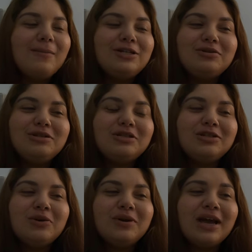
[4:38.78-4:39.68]
But she was
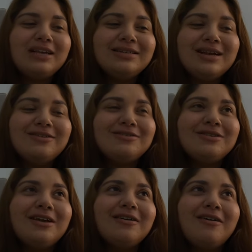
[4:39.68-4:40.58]
just so nice, and I was
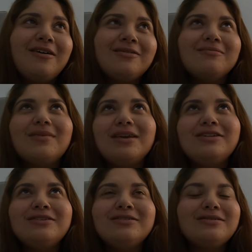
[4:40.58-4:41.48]
just like, oh,
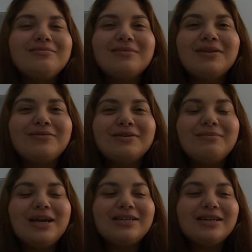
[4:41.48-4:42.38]
it just, it was
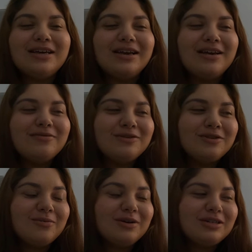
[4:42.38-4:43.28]
amazing. It was
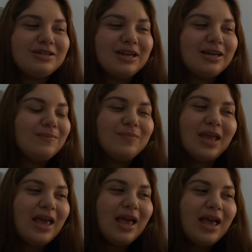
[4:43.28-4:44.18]
so much like,
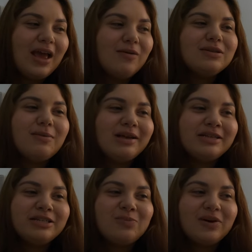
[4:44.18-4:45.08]
it was the
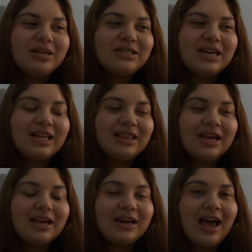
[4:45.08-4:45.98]
best experience that I
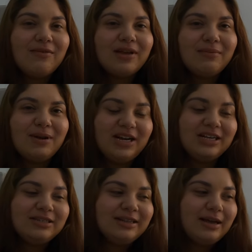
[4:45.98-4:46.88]
think I could have, like
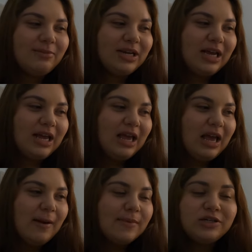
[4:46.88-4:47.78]
meeting a celebrity.
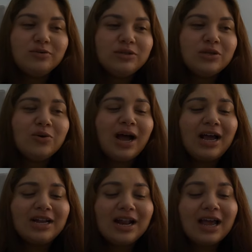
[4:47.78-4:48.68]
But she was so
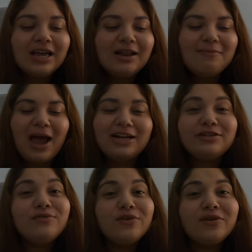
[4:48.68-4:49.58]
kind, and I can
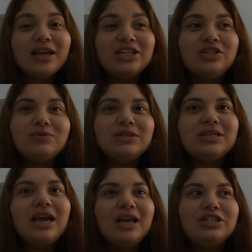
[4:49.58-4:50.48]
imagine for her, like she was
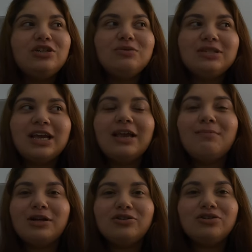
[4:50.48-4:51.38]
saying, she was taking
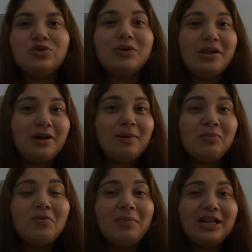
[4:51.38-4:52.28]
pictures to a lot of
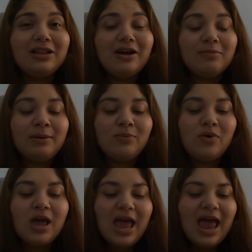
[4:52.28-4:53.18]
people, meeting a lot of
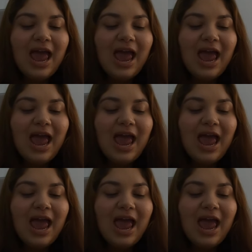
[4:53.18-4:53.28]
people,